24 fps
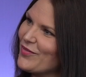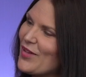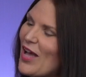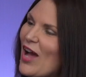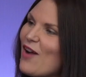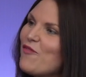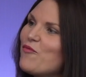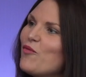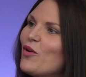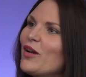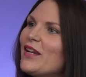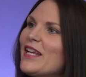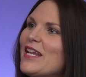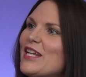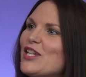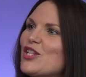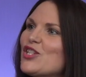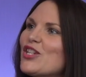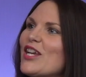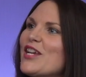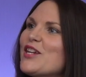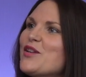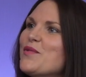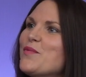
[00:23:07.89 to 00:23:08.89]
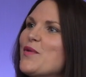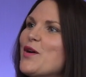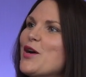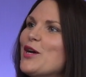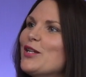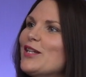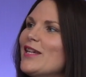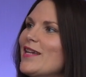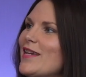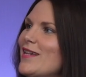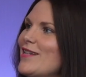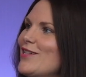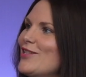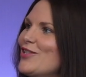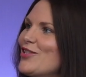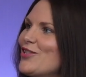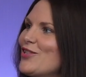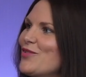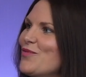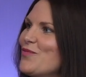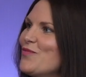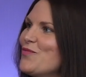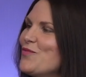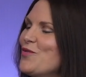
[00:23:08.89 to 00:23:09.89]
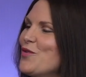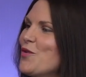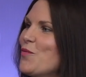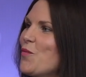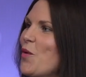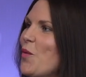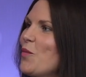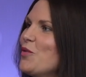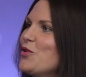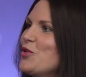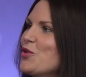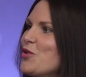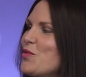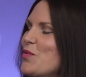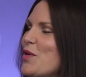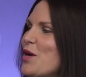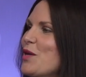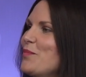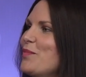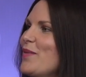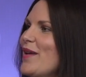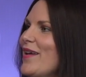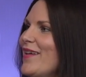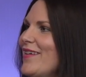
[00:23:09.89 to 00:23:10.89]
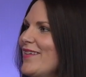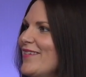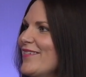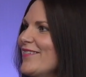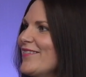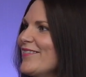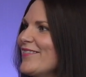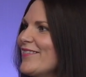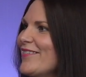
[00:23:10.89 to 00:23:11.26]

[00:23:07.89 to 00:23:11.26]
Have one each. Take a word each. What would your word be?